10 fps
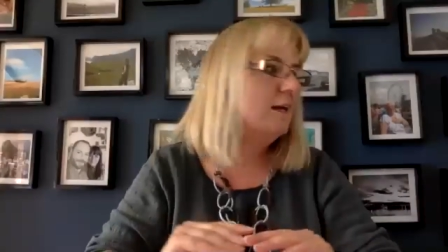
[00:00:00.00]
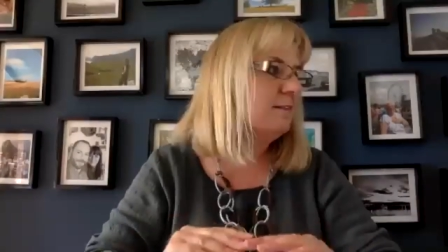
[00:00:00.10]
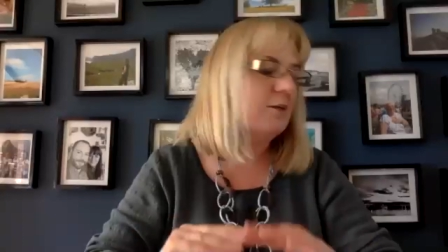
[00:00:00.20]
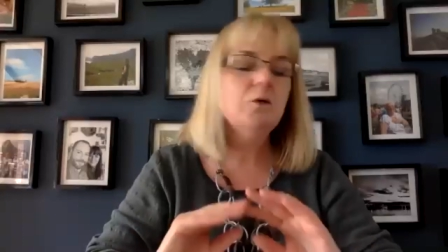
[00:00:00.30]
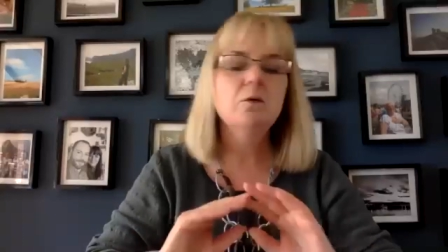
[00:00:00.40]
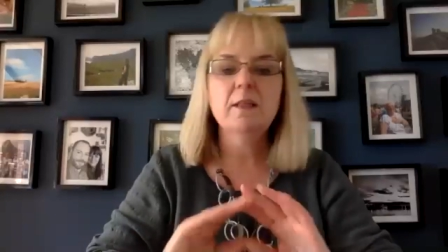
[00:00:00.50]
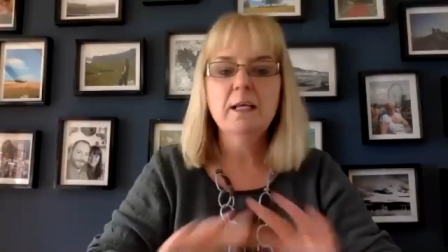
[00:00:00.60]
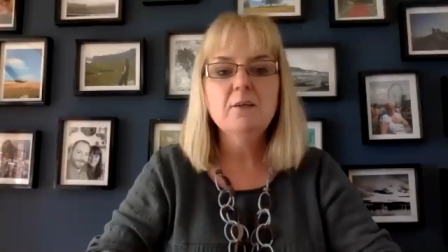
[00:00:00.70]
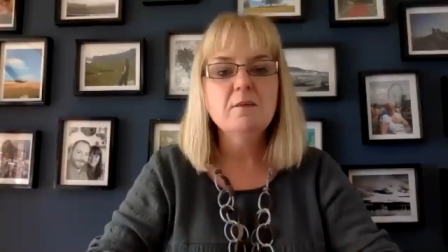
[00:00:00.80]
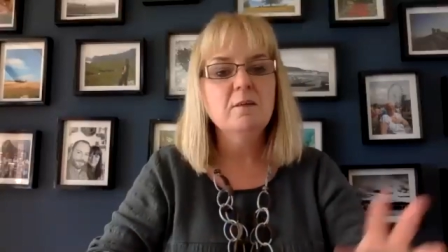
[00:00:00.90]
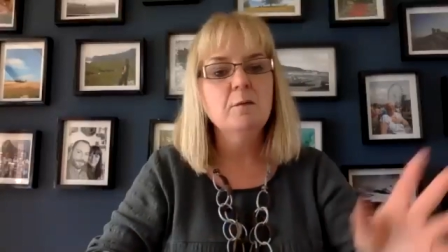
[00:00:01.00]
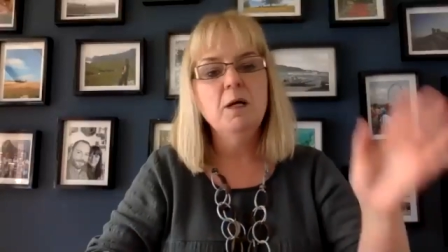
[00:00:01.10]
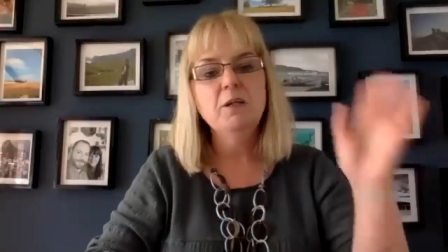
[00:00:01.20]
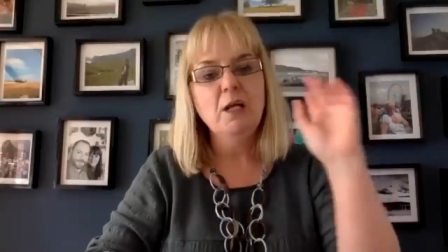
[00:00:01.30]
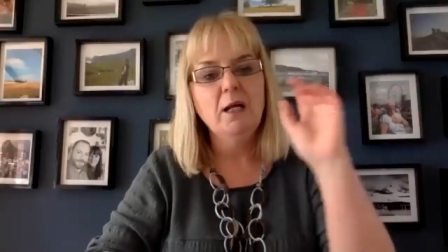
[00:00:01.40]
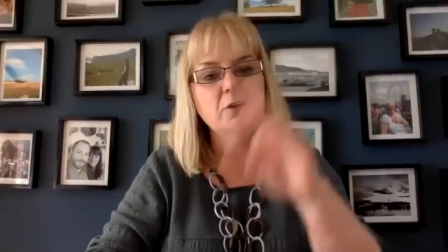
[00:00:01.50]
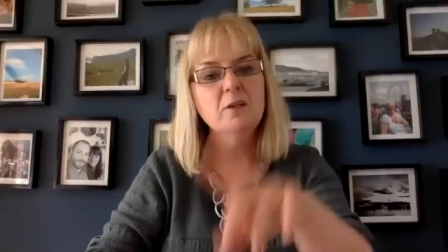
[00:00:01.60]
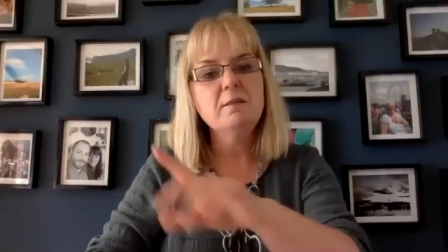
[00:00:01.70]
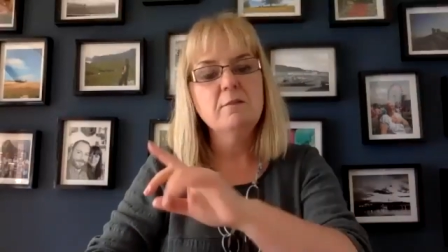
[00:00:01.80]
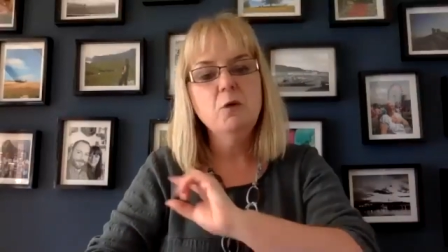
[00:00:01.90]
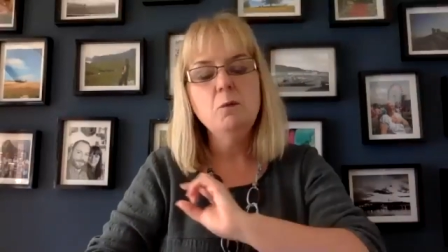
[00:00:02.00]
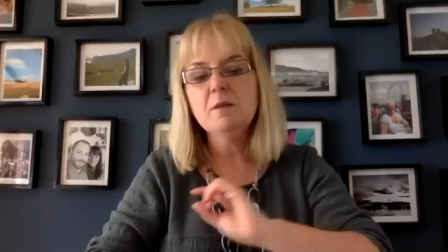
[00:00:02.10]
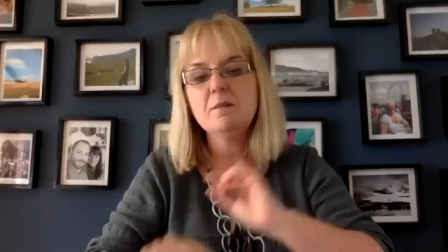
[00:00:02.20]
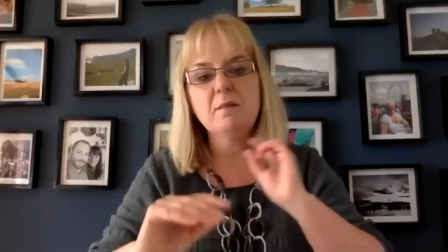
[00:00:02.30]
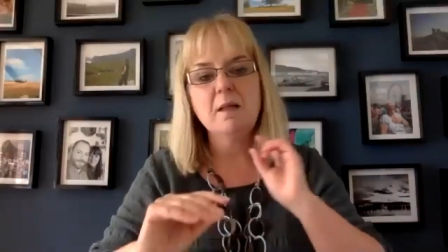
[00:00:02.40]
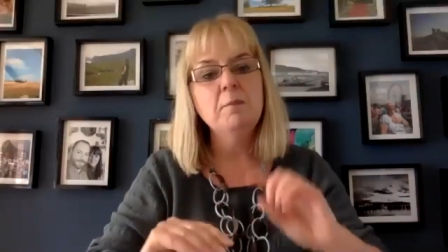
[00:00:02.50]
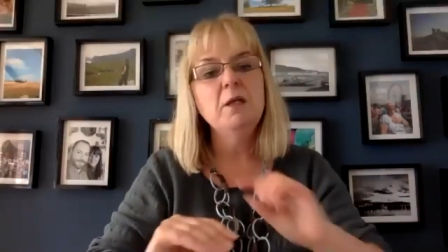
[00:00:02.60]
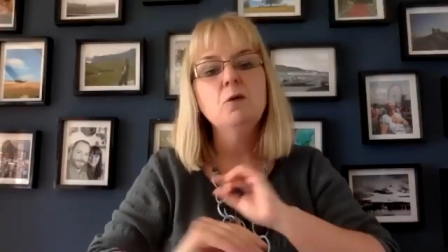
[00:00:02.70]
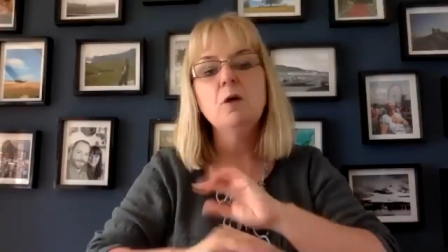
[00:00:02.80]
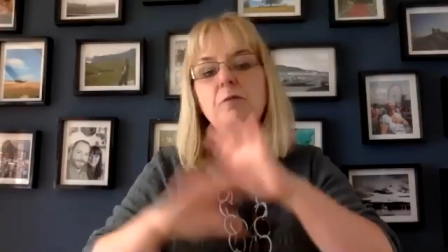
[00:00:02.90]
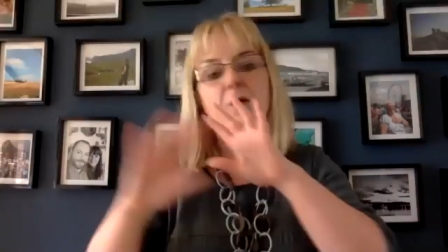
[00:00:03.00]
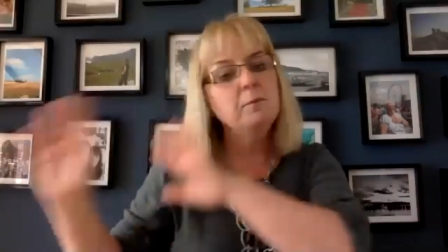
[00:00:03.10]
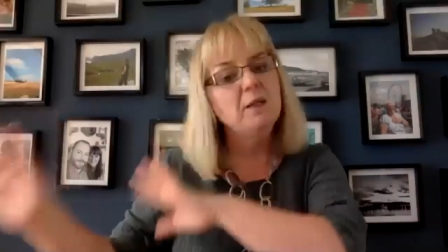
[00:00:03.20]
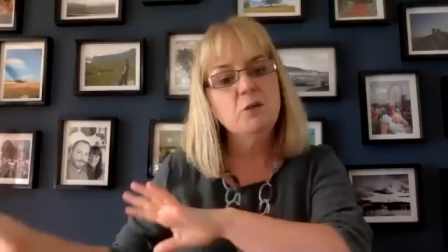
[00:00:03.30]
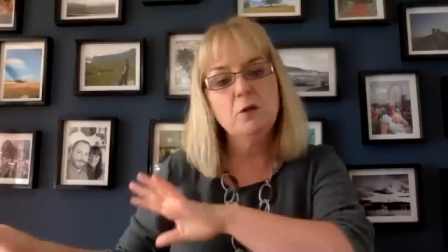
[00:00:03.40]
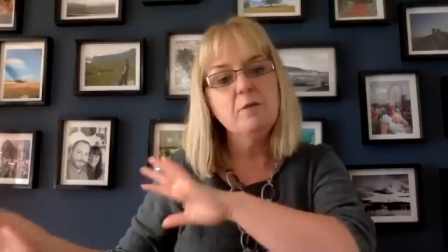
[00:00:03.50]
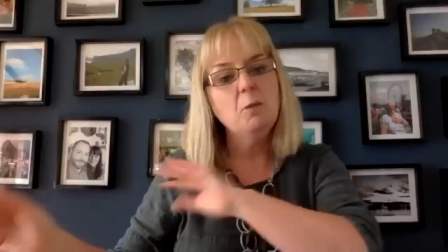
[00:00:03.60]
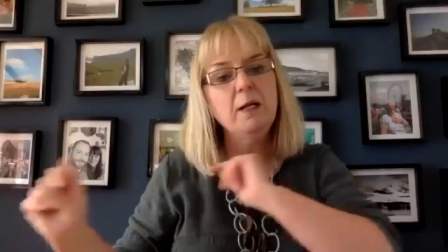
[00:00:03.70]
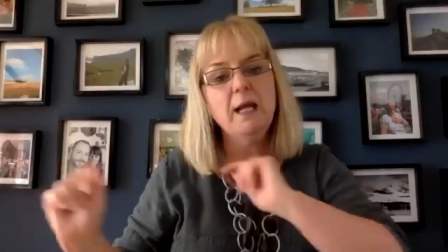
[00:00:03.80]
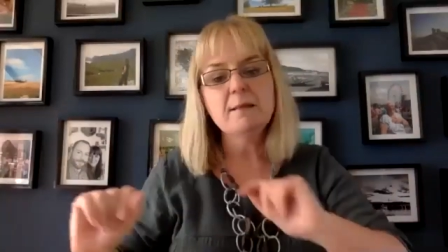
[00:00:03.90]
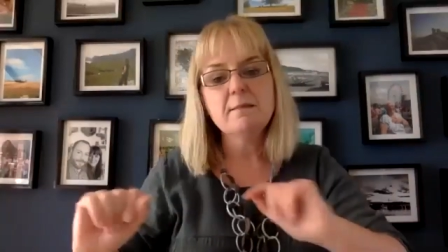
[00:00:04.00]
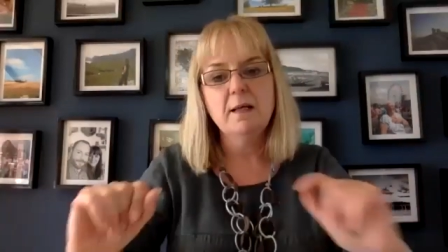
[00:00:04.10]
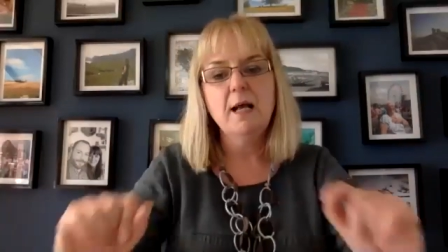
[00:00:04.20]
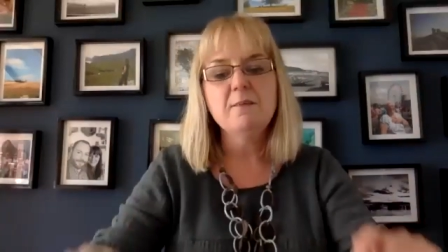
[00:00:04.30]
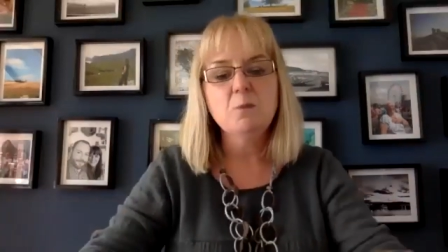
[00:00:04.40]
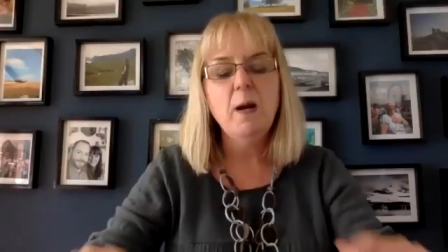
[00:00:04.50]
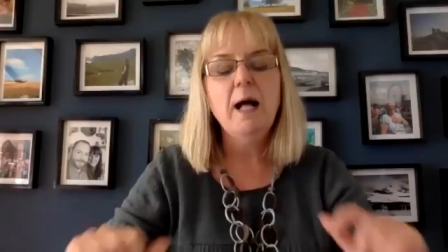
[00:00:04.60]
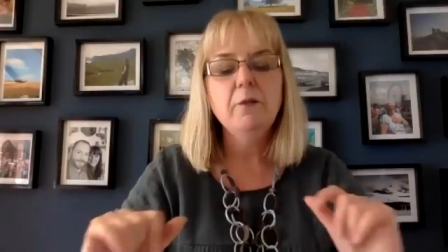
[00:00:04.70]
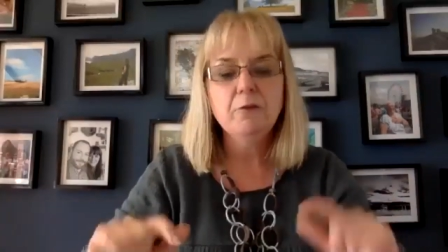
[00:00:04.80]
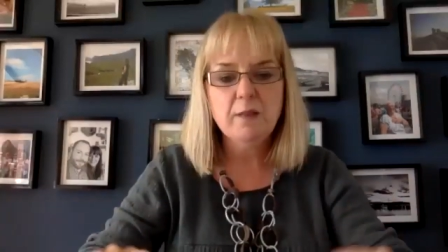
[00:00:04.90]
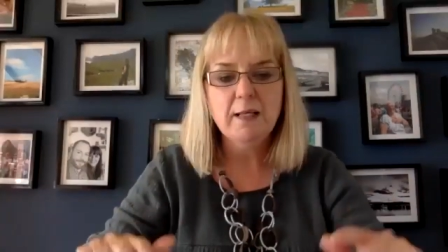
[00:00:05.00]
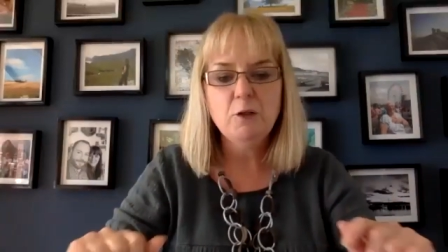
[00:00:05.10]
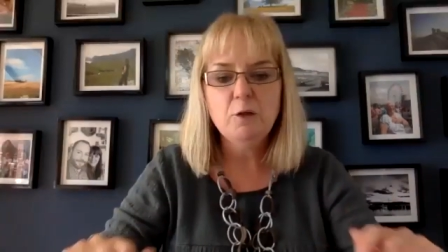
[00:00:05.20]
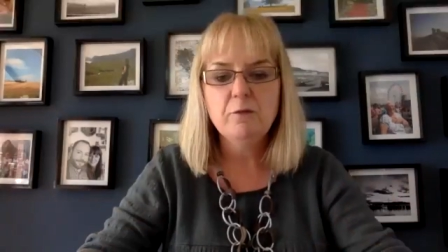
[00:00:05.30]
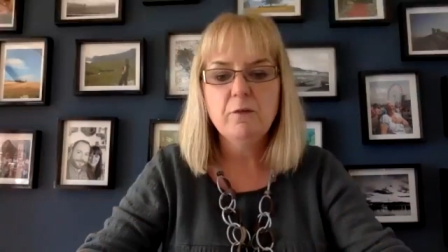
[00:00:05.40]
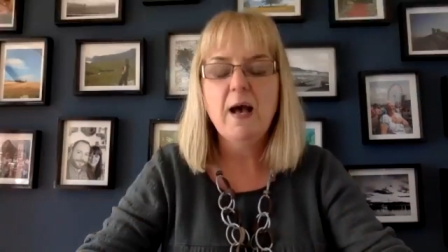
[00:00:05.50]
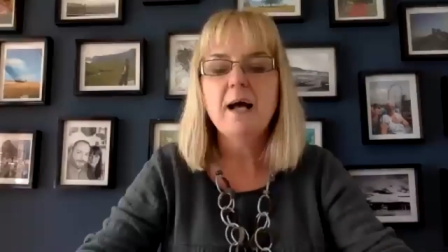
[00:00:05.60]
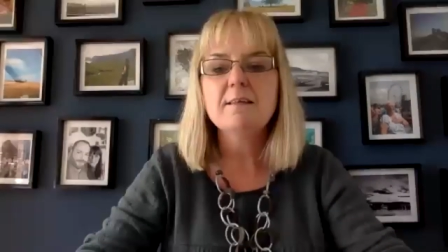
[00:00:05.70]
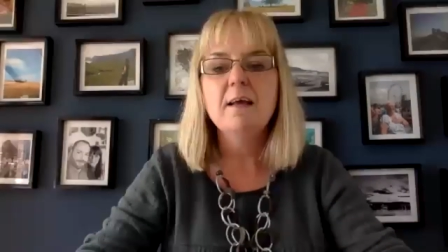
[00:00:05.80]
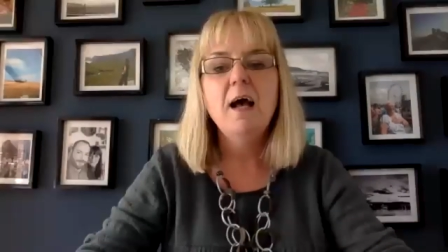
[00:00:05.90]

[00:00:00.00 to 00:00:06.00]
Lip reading: So thank you so much. And Eunice, if you want to send me your offer, I'll make sure everyone gets it as well. So thank you for that.